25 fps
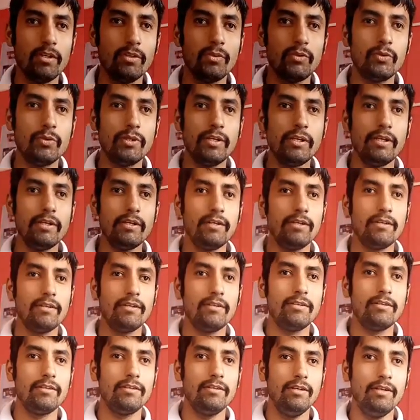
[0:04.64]
Today,
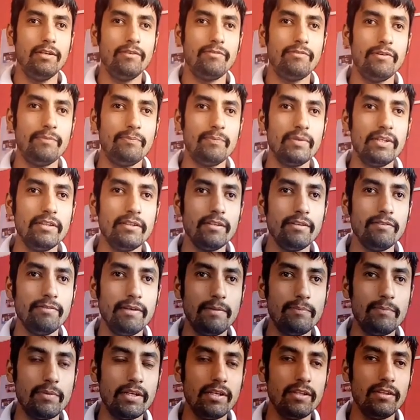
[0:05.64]
on 15th of
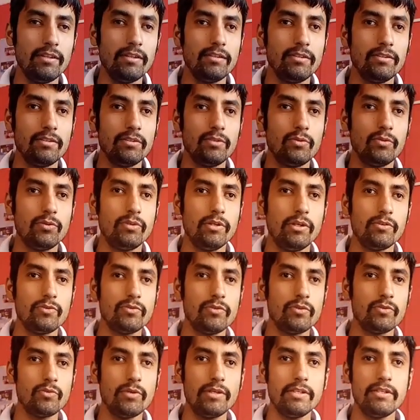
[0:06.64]
April
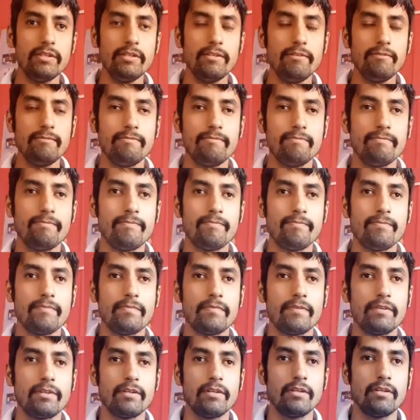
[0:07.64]
2020,
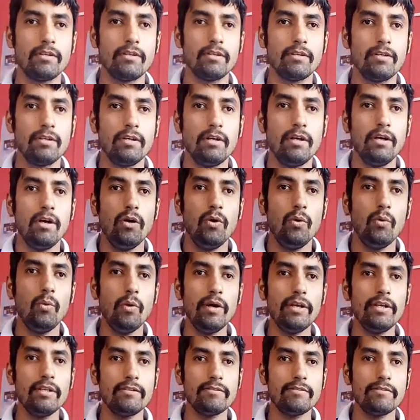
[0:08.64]

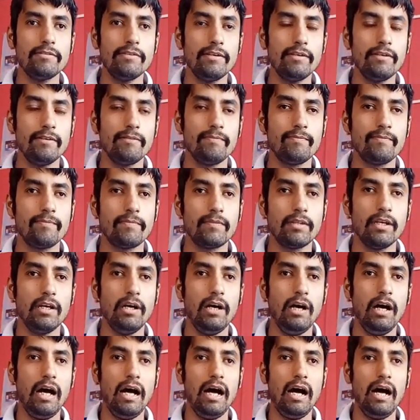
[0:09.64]
Wednesday,
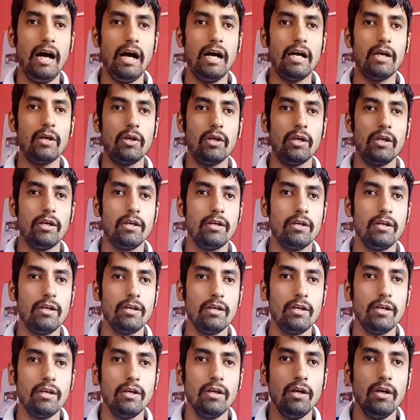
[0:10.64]
I
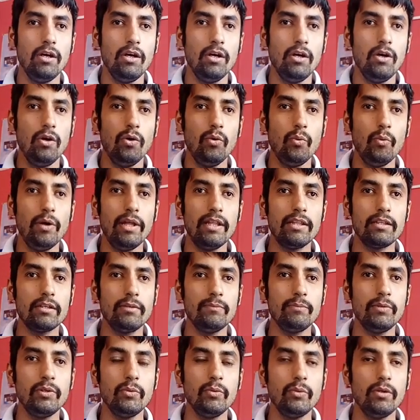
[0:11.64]

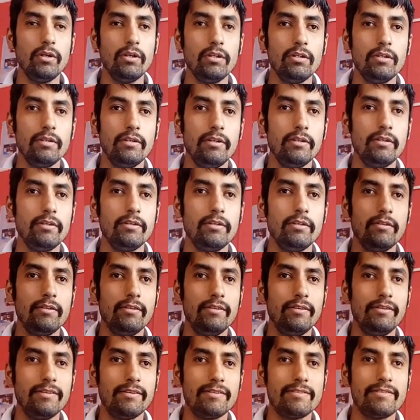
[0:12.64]
welcome you all here
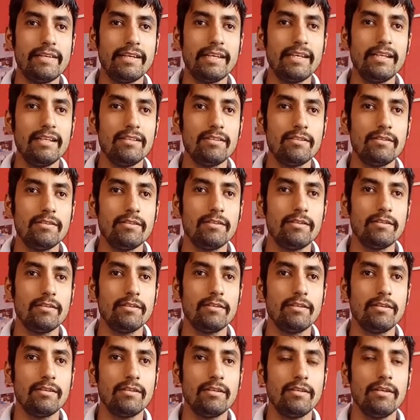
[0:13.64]
in the second
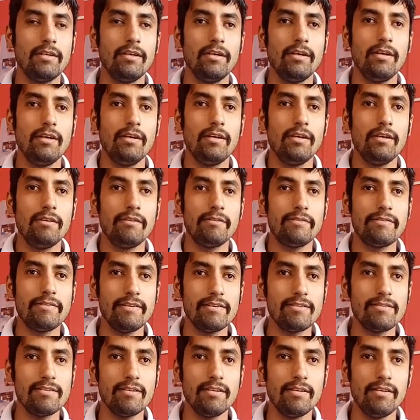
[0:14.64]

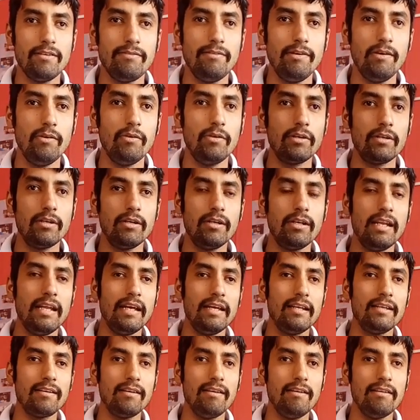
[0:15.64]
session of our
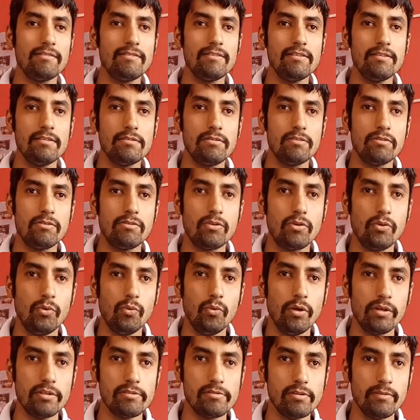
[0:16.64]
online classes through
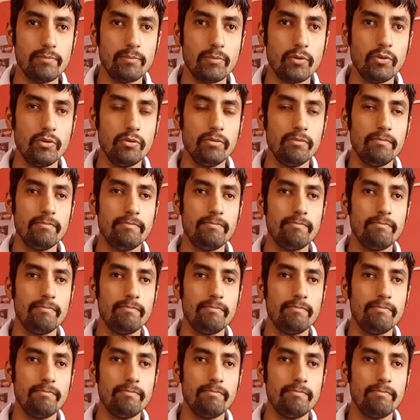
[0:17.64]
WhatsApp group.